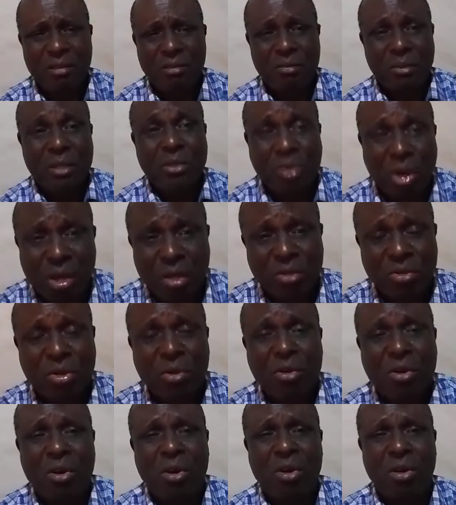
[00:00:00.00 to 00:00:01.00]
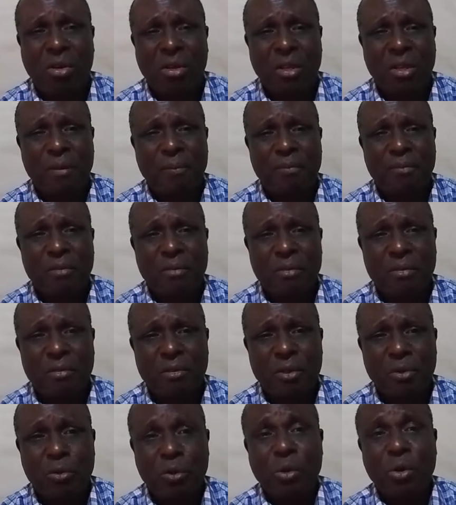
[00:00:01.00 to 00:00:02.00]
Return to God
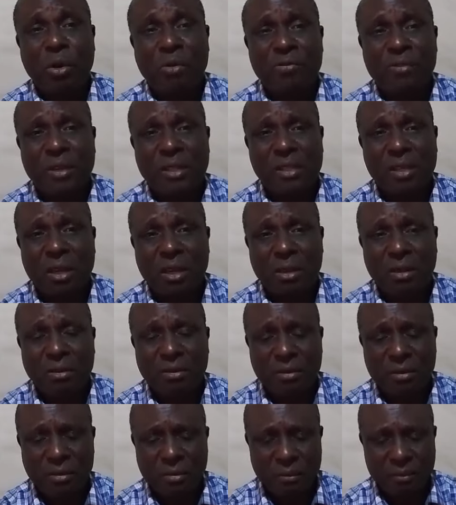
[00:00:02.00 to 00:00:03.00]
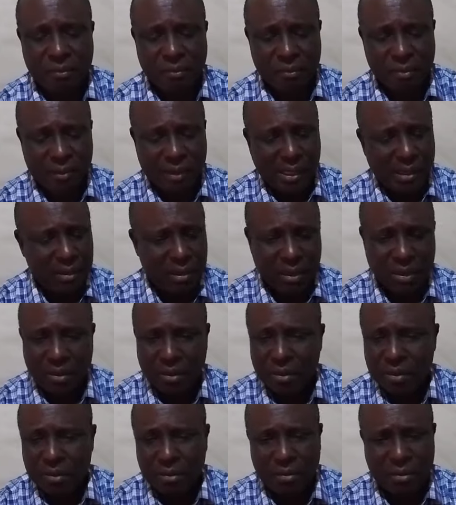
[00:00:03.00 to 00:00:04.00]
with your first love.
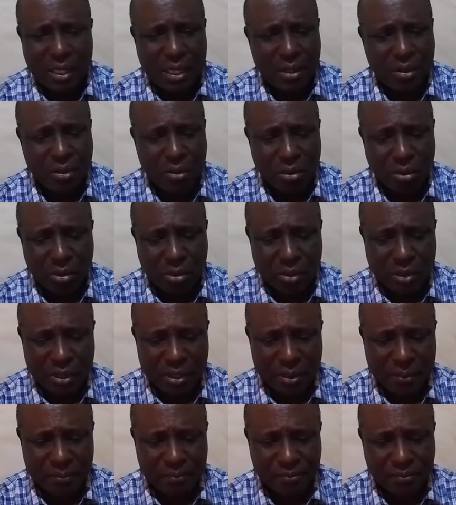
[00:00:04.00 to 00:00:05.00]
Thank you, Lord.